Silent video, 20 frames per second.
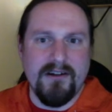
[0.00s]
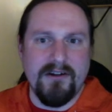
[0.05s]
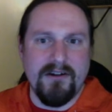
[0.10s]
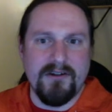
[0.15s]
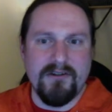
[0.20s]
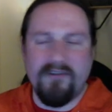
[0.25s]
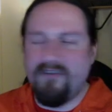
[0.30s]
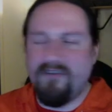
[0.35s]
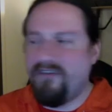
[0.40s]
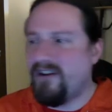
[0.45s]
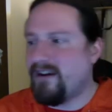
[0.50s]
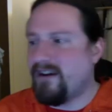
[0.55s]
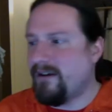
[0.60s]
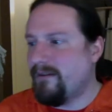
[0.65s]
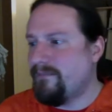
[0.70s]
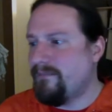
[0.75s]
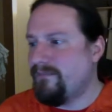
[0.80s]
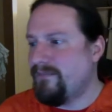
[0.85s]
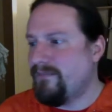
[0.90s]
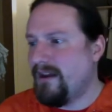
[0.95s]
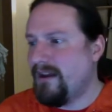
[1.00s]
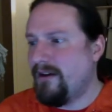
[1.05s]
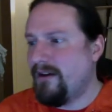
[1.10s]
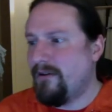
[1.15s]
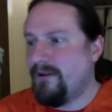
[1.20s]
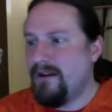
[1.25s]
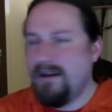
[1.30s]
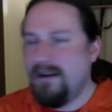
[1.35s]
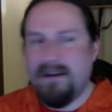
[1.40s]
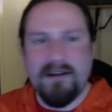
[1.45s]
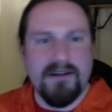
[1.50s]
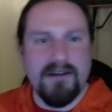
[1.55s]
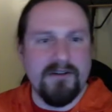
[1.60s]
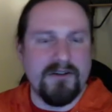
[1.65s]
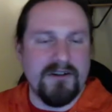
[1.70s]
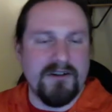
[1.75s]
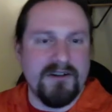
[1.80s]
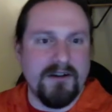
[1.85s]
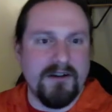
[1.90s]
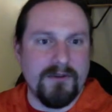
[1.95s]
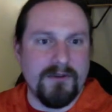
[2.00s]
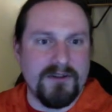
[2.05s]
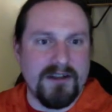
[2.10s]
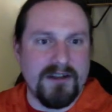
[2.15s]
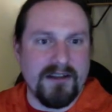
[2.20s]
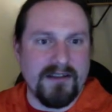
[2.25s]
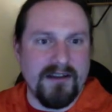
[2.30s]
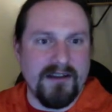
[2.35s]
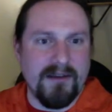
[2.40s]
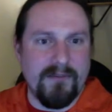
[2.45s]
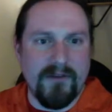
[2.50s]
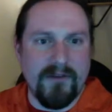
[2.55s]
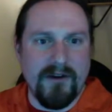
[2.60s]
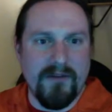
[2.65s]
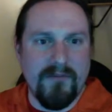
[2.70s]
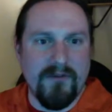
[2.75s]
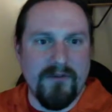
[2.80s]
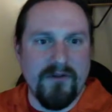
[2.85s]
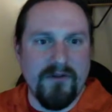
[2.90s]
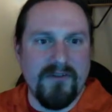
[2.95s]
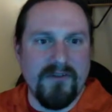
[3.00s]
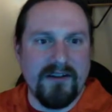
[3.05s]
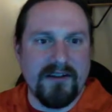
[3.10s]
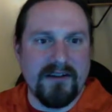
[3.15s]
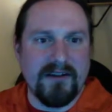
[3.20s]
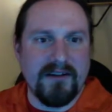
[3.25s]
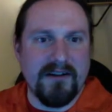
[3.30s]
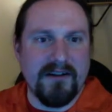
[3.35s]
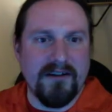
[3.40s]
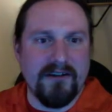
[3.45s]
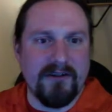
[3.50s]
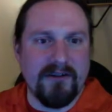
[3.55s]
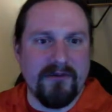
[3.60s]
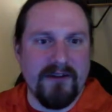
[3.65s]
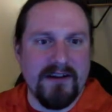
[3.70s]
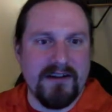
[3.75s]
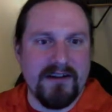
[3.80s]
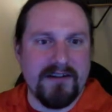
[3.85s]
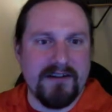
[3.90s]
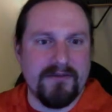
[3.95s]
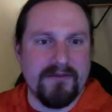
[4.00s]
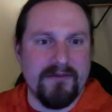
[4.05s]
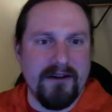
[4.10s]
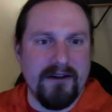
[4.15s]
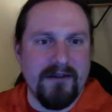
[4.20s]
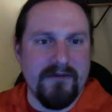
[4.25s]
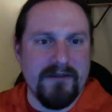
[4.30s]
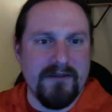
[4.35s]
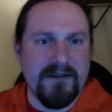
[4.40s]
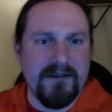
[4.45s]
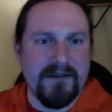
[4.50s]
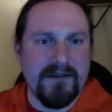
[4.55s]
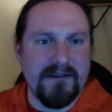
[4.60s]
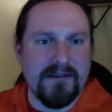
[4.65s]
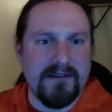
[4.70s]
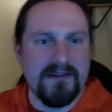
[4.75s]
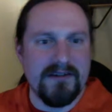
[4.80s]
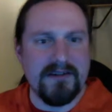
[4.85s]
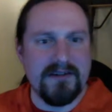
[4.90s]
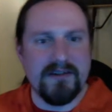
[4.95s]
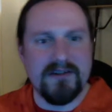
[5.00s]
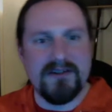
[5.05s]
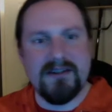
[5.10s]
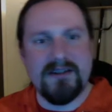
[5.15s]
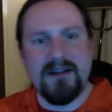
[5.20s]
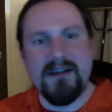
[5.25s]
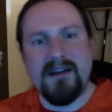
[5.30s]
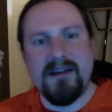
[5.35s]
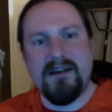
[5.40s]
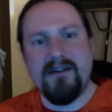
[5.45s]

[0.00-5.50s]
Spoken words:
on your figure. Now, you can double check that by moving the color gradient around, and as you can see